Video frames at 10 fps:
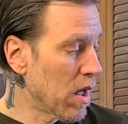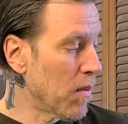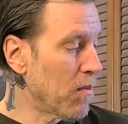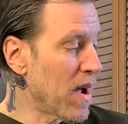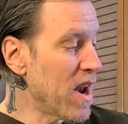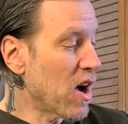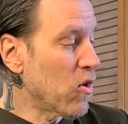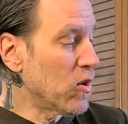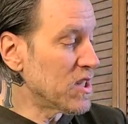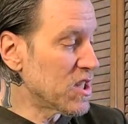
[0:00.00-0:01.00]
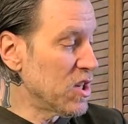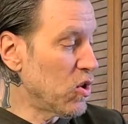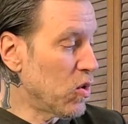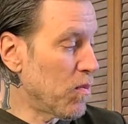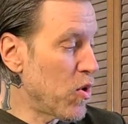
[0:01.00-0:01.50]
my knuckle is
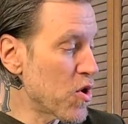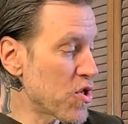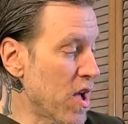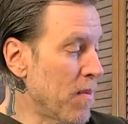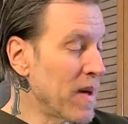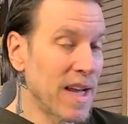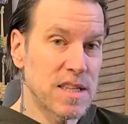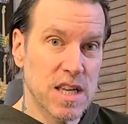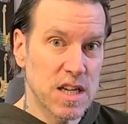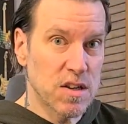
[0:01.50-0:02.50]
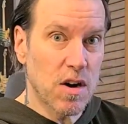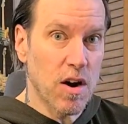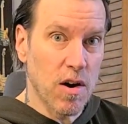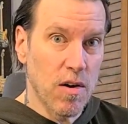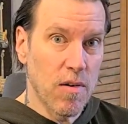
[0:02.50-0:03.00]
still pushed up against the
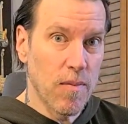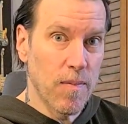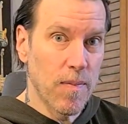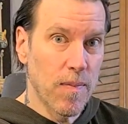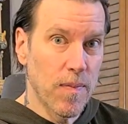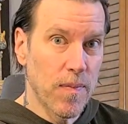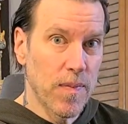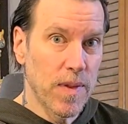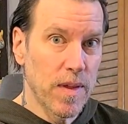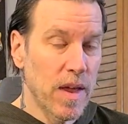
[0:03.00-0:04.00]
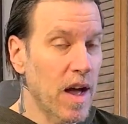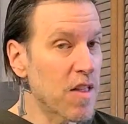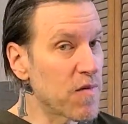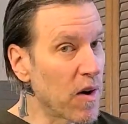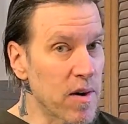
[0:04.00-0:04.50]
guitar.
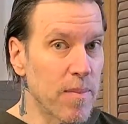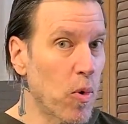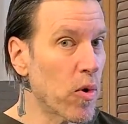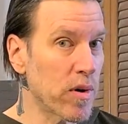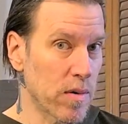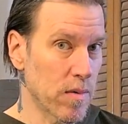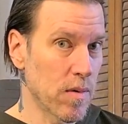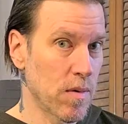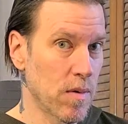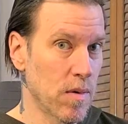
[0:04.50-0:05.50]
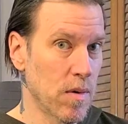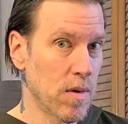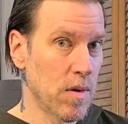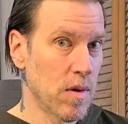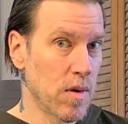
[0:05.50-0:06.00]
That's very important.
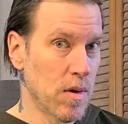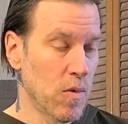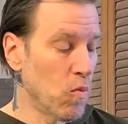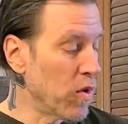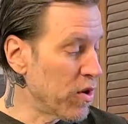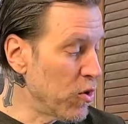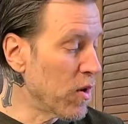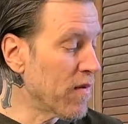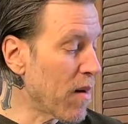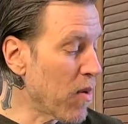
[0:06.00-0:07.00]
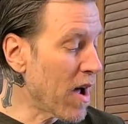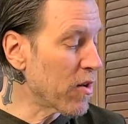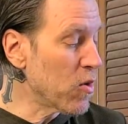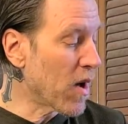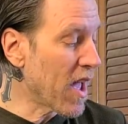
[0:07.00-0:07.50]
When you're doing vibrato,
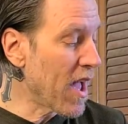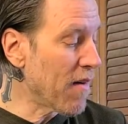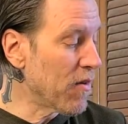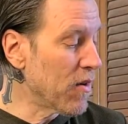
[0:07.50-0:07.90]
you want to have